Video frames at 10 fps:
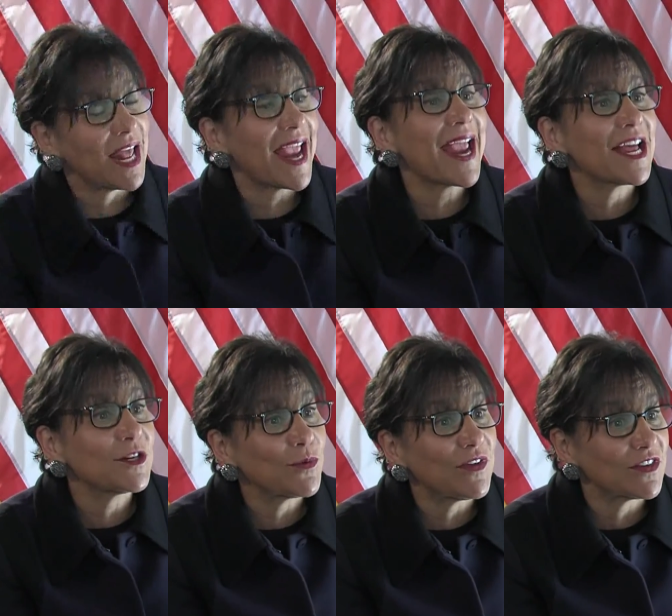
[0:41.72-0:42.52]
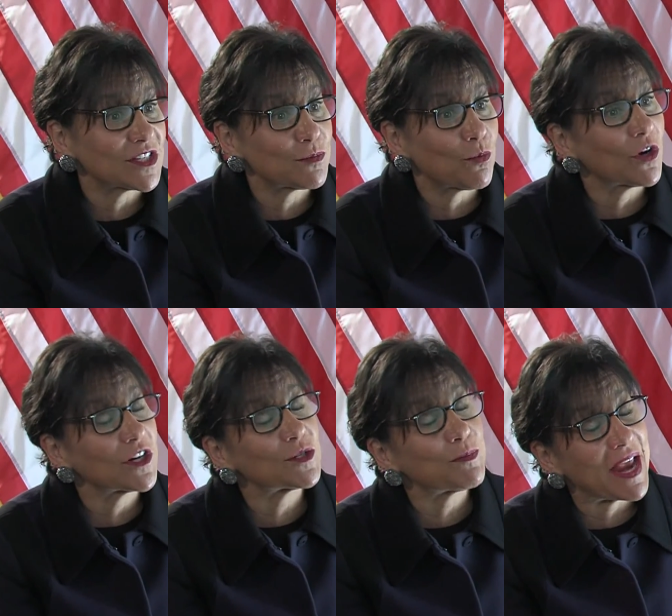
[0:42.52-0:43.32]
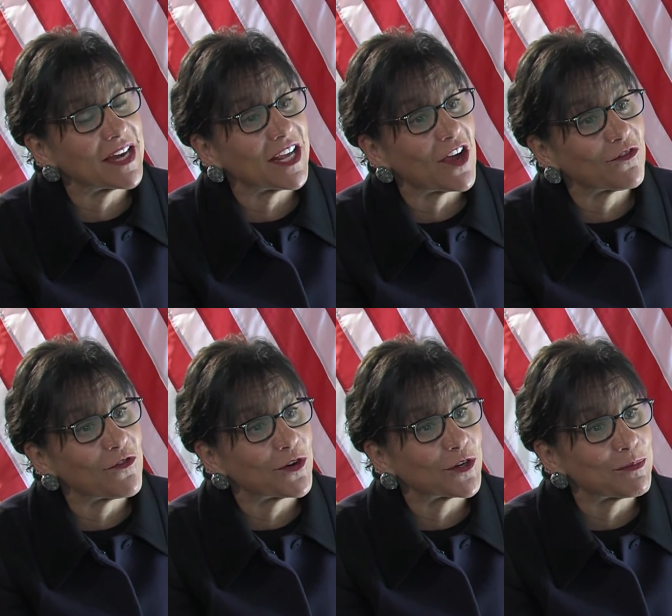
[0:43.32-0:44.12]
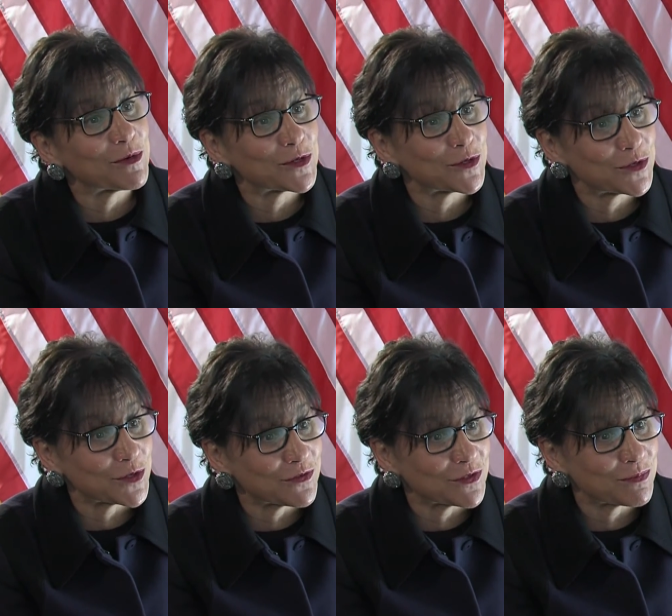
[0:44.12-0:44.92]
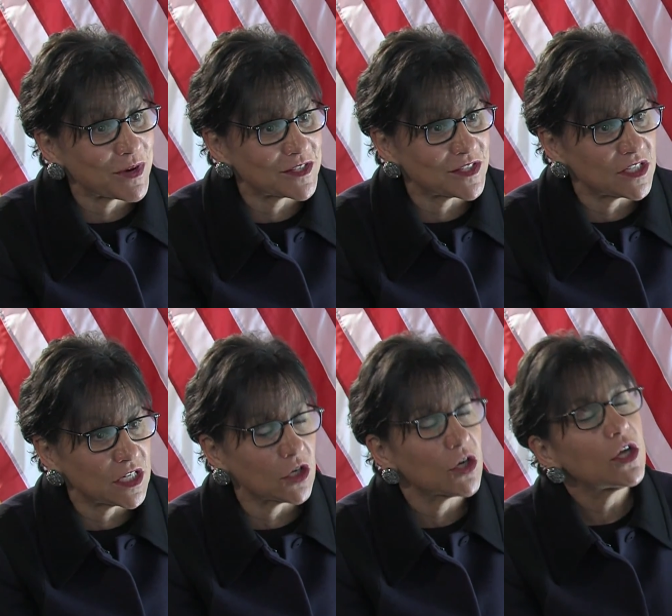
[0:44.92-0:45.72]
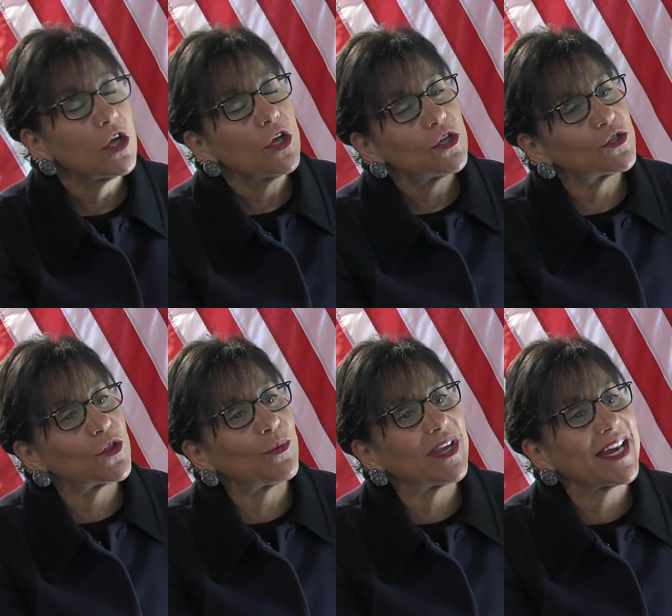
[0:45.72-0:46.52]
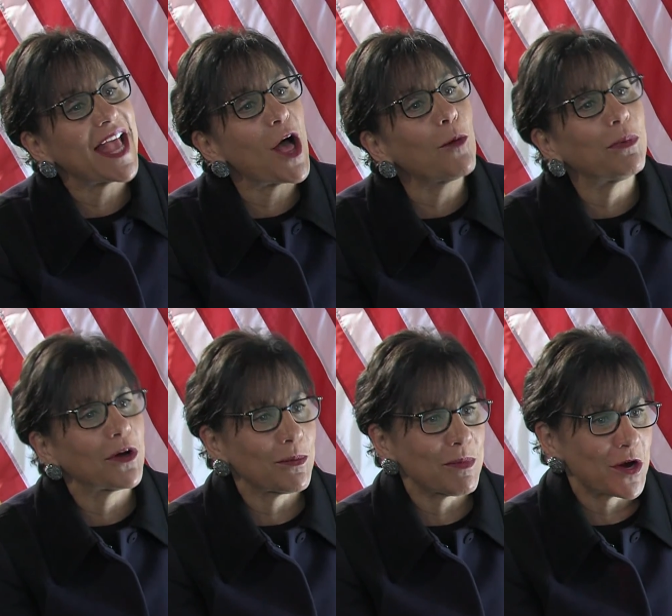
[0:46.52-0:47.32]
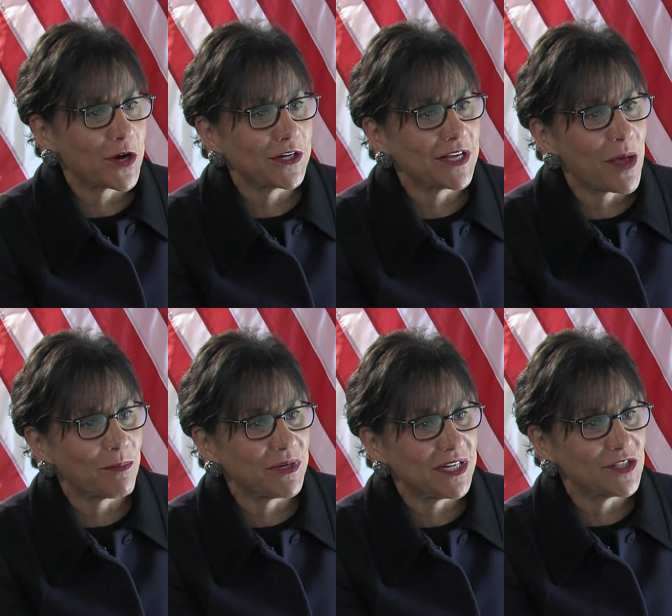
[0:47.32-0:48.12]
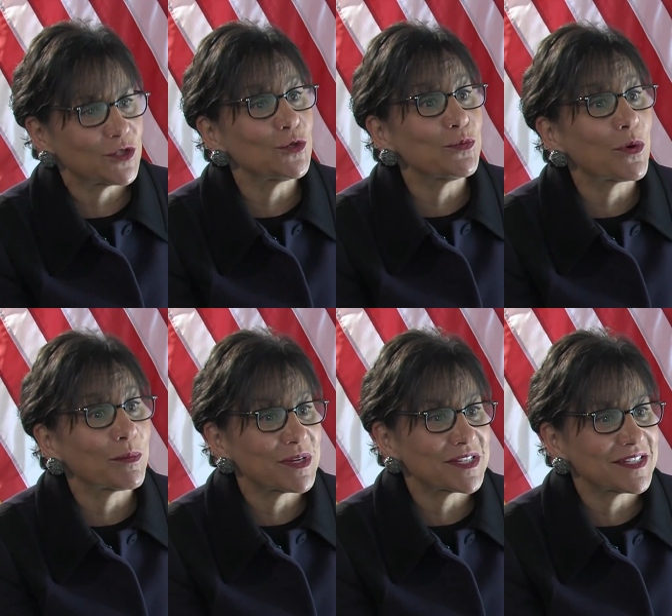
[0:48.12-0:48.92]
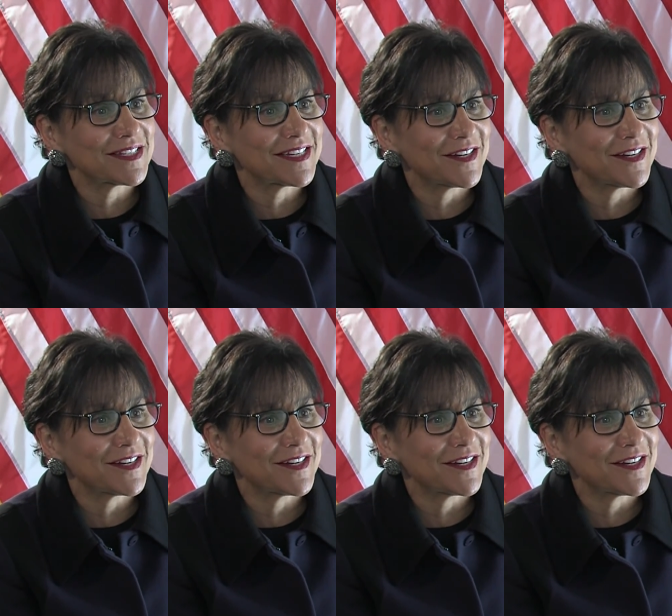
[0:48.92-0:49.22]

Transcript: and we are ex expanding our foreign commercial service presence here so that we can help our American companies do more business.